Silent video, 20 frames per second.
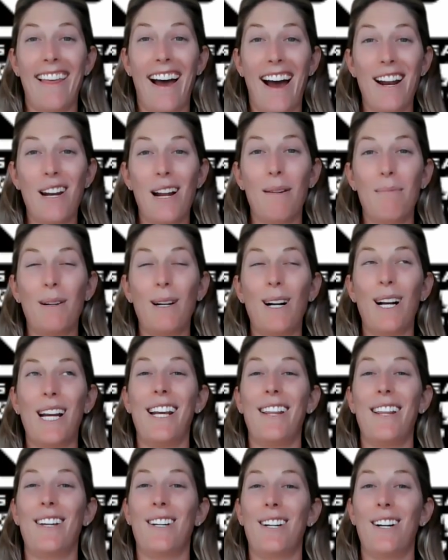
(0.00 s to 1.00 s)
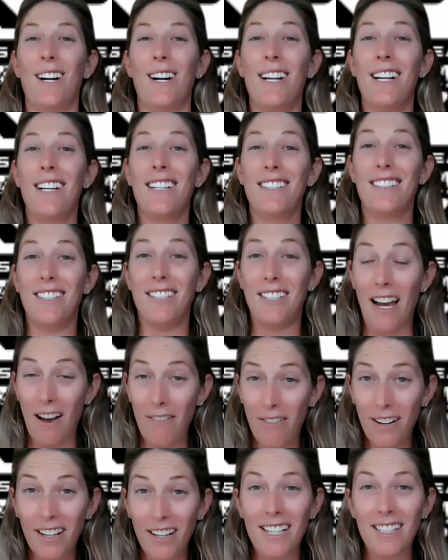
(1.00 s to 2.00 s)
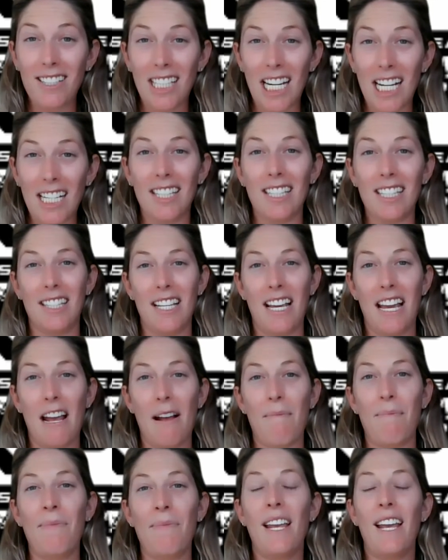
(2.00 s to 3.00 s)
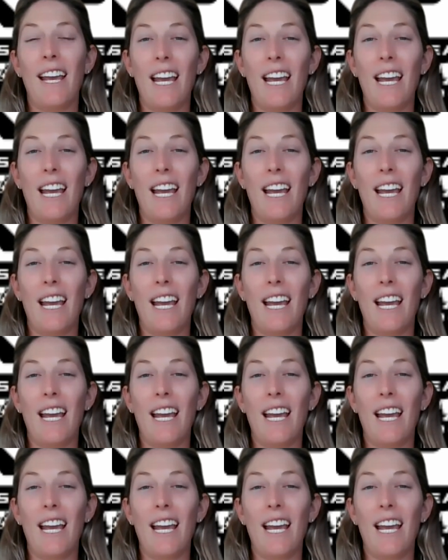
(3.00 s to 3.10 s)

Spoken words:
that number either definitely stays the same,